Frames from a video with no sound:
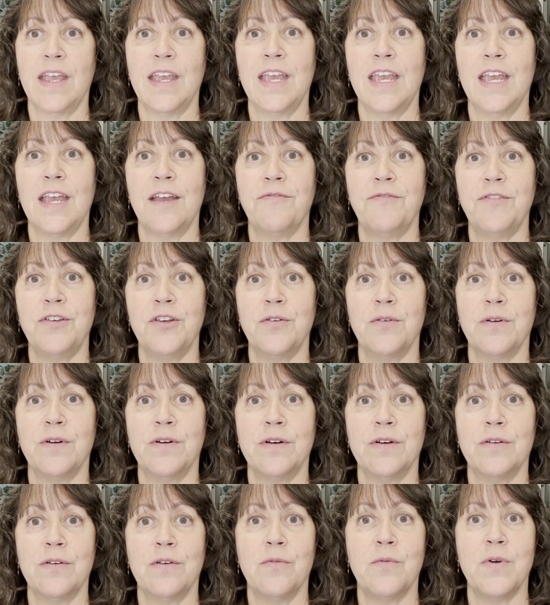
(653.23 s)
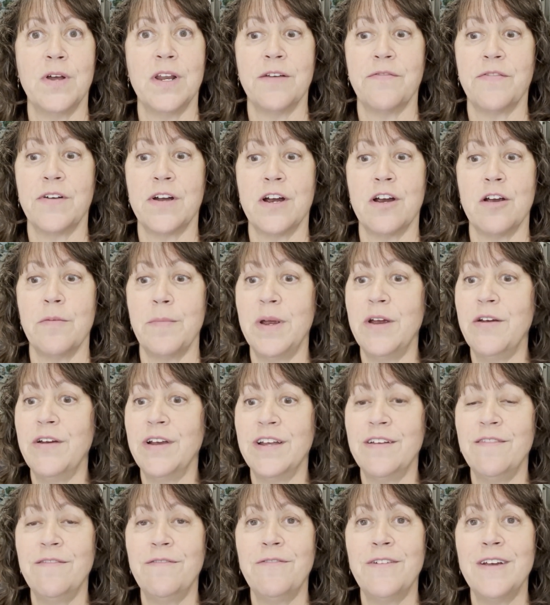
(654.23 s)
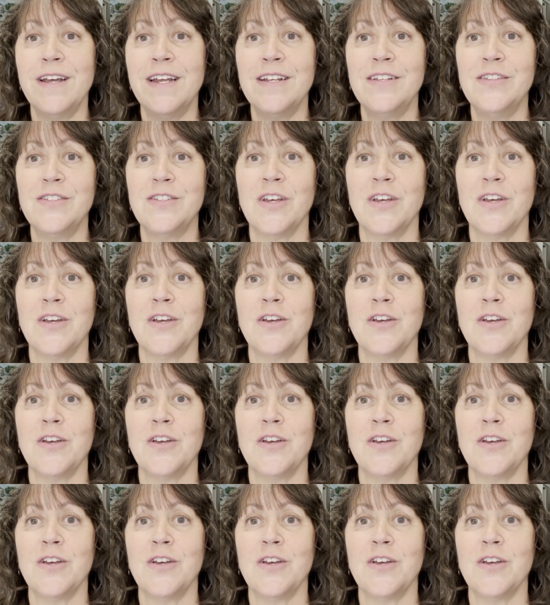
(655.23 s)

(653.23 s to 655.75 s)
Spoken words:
If you're one of our American friends,